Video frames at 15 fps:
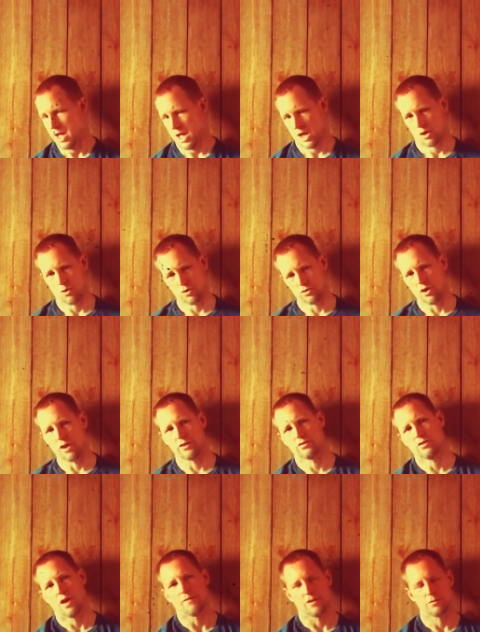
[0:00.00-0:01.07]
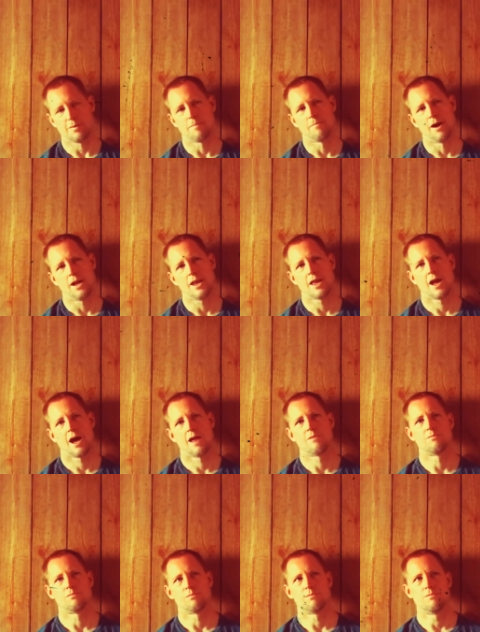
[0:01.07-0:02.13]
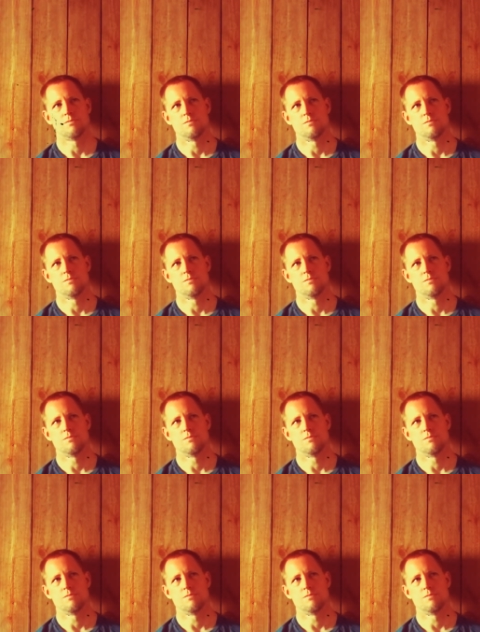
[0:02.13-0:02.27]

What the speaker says: Of course, all the stuff I spent money on